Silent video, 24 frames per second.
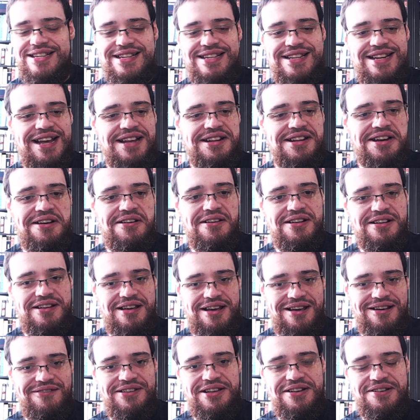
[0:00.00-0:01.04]
That how
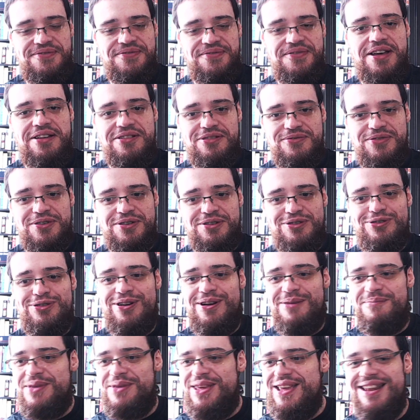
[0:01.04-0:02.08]
how it felt for
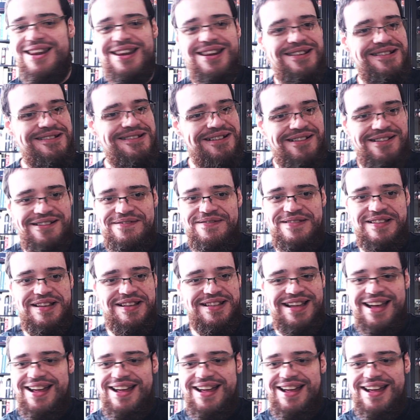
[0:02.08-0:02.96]
Trump. He loved it.